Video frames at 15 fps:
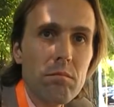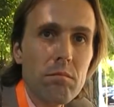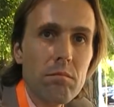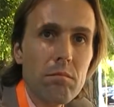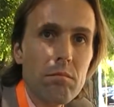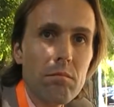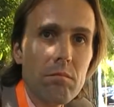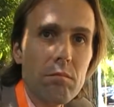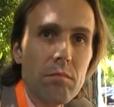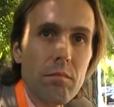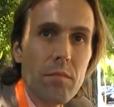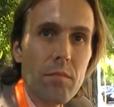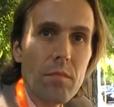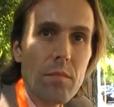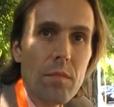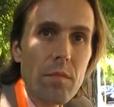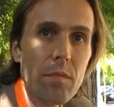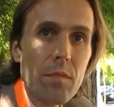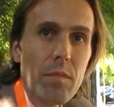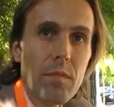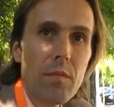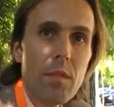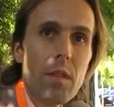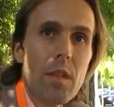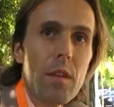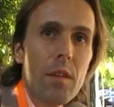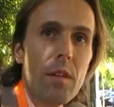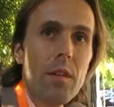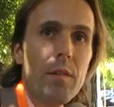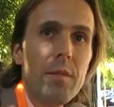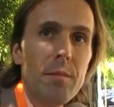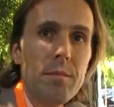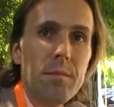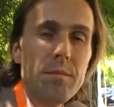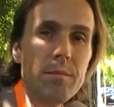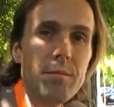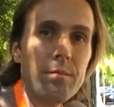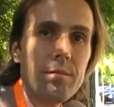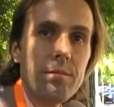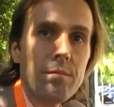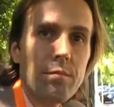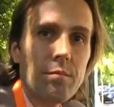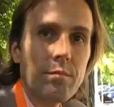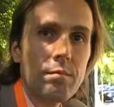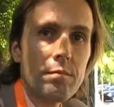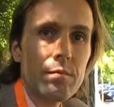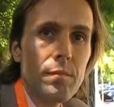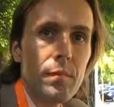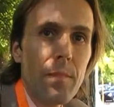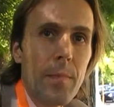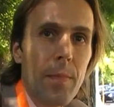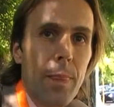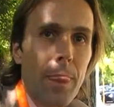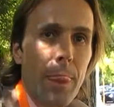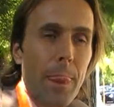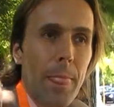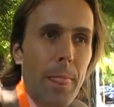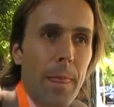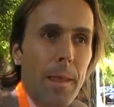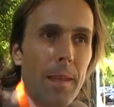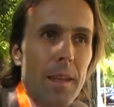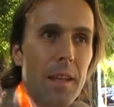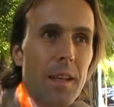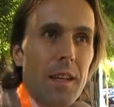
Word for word: sustainability agenda change in Greece over the last years?